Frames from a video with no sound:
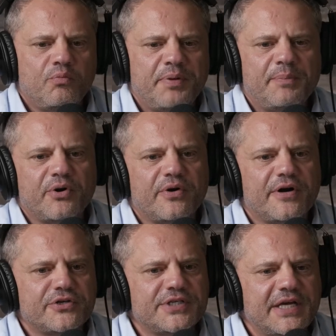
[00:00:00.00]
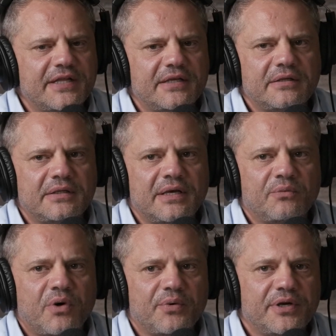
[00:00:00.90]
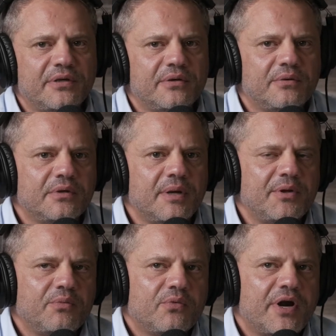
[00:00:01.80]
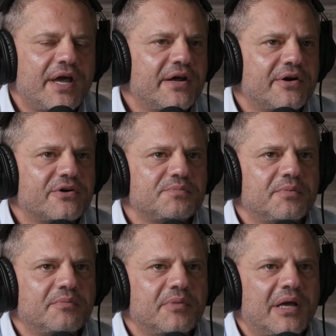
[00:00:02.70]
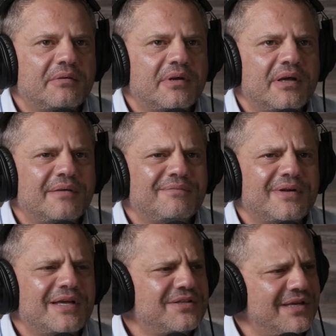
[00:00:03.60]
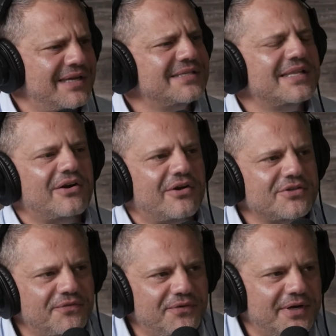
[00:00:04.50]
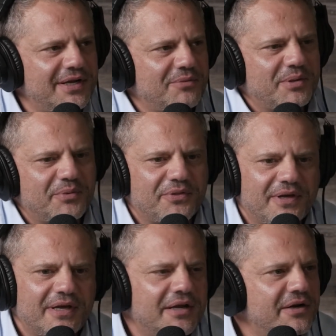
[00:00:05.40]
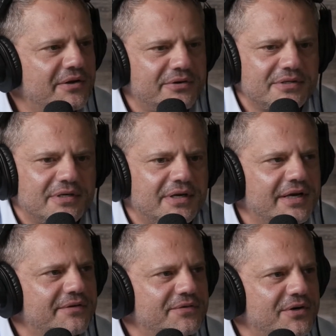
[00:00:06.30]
People don't understand that what we do. I mean, we're headhunters, and isn't that also funny how people think headhunter is a negative